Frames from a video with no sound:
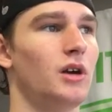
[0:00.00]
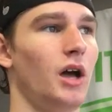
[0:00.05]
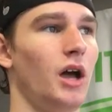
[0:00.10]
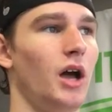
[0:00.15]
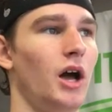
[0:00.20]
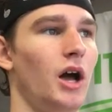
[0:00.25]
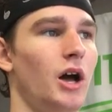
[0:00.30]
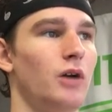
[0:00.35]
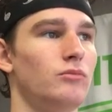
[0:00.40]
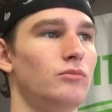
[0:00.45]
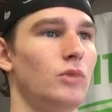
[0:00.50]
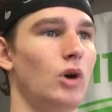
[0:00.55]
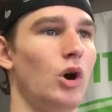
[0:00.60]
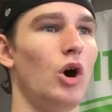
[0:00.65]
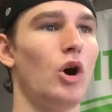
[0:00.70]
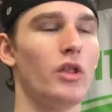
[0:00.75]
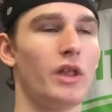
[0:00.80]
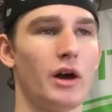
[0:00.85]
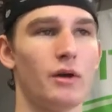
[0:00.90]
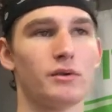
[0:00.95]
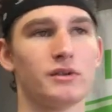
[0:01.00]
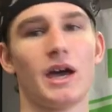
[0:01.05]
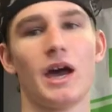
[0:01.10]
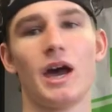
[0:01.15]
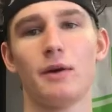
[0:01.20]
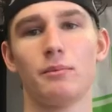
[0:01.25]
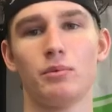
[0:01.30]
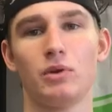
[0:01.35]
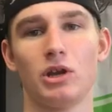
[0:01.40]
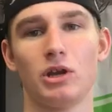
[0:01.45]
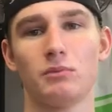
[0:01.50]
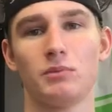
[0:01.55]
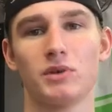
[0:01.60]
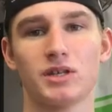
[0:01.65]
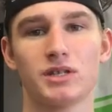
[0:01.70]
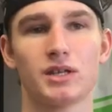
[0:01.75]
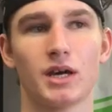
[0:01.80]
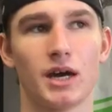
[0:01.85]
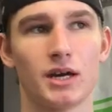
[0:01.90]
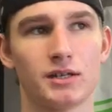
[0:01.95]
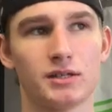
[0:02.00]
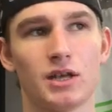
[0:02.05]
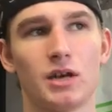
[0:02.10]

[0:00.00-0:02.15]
um, all that was happening besides